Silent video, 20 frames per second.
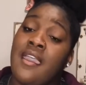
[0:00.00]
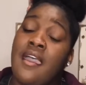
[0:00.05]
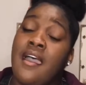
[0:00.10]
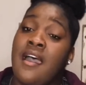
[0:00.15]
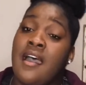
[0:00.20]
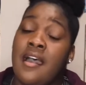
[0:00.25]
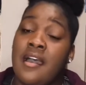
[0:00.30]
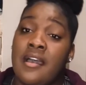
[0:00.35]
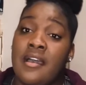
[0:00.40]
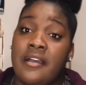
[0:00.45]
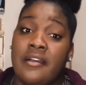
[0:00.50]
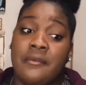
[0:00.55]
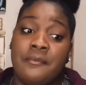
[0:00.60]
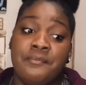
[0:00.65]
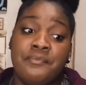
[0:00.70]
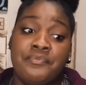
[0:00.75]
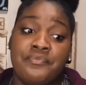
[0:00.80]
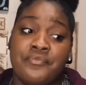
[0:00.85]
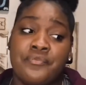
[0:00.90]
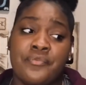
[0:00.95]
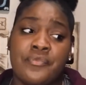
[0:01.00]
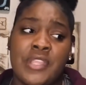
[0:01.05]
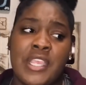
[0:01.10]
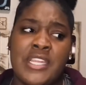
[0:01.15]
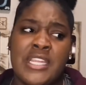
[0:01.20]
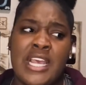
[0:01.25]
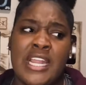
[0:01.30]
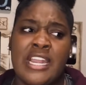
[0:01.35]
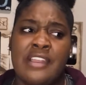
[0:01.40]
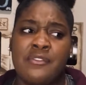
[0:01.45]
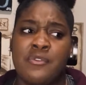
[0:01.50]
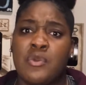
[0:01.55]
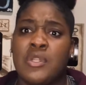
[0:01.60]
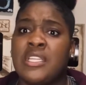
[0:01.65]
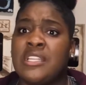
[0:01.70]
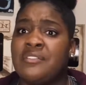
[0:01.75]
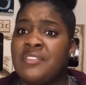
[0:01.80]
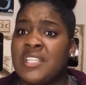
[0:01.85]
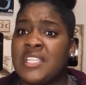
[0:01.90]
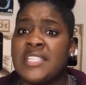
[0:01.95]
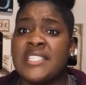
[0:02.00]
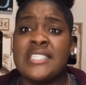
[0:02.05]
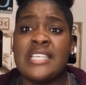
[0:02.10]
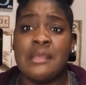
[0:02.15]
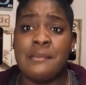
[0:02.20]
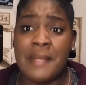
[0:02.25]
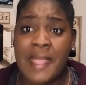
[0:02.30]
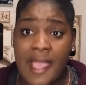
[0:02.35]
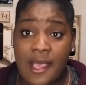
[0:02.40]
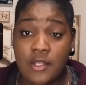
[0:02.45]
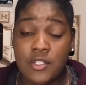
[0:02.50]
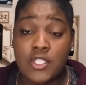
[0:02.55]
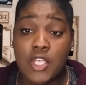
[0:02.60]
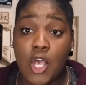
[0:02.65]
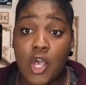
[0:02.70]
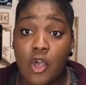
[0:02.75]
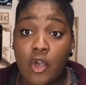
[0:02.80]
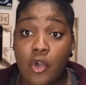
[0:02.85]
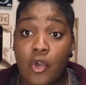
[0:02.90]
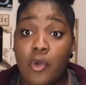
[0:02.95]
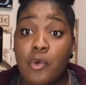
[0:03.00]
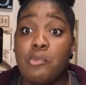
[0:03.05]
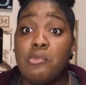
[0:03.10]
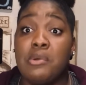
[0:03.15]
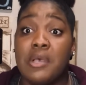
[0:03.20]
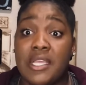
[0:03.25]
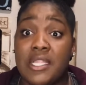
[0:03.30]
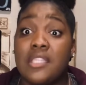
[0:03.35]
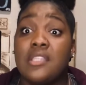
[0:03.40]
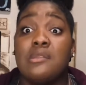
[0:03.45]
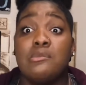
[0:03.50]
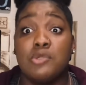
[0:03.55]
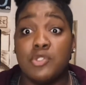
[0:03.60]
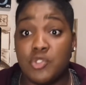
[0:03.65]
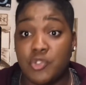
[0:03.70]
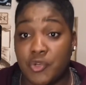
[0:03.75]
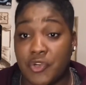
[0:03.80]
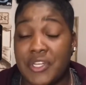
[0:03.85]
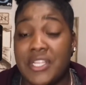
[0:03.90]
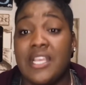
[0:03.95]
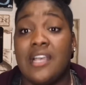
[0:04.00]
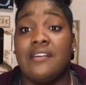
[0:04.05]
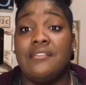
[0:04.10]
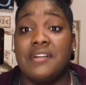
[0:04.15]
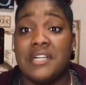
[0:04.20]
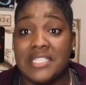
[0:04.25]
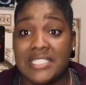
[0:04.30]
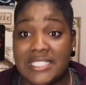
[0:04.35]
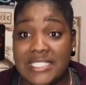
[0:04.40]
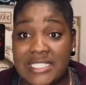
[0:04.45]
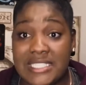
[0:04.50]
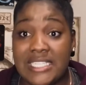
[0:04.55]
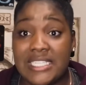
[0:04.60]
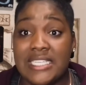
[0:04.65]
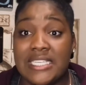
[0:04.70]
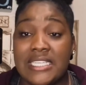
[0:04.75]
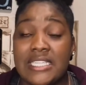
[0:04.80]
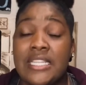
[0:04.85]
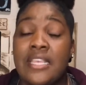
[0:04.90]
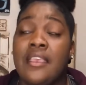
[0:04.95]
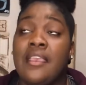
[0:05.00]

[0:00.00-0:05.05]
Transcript: Not everyone lived in the same household, but the majority of us did.